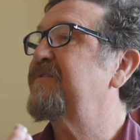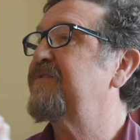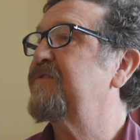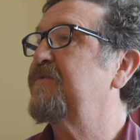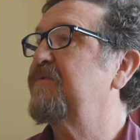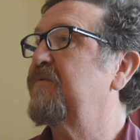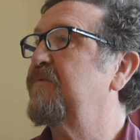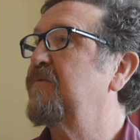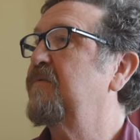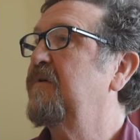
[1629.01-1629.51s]

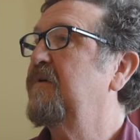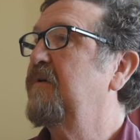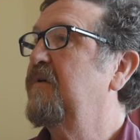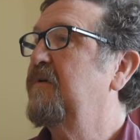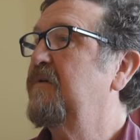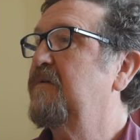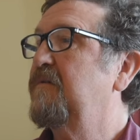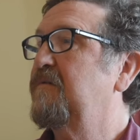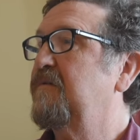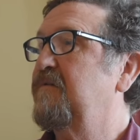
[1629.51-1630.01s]
to
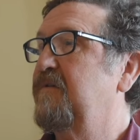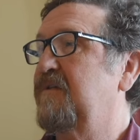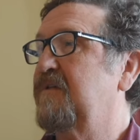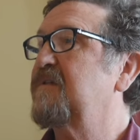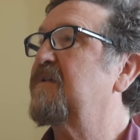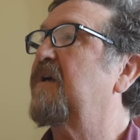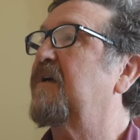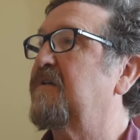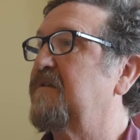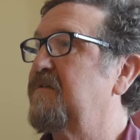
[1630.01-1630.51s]

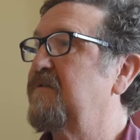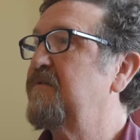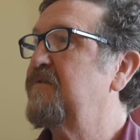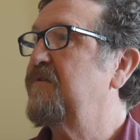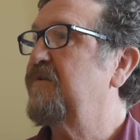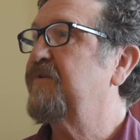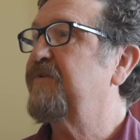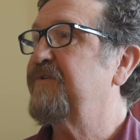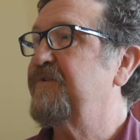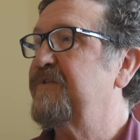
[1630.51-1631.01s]
discuss,
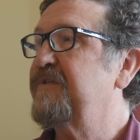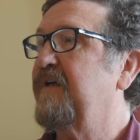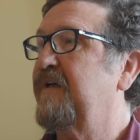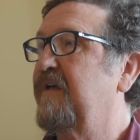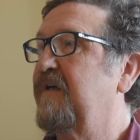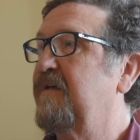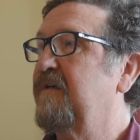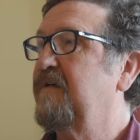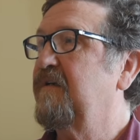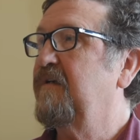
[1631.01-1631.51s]
you could say.